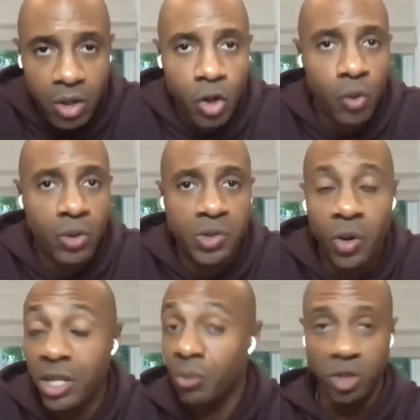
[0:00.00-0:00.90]
who is one
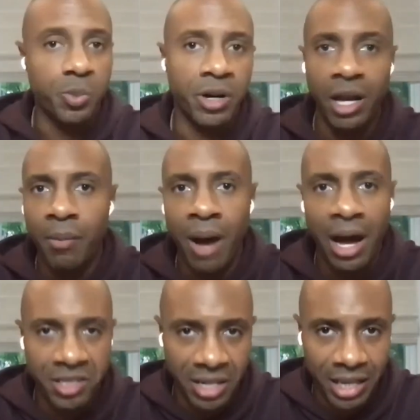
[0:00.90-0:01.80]
of the most brilliant
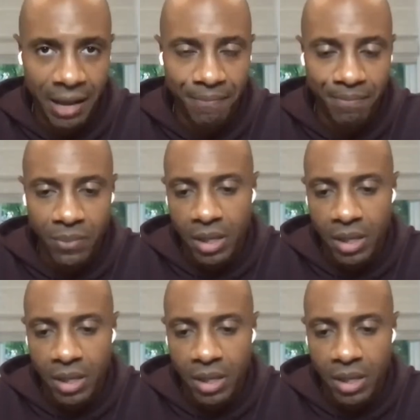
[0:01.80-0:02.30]
minds in the game.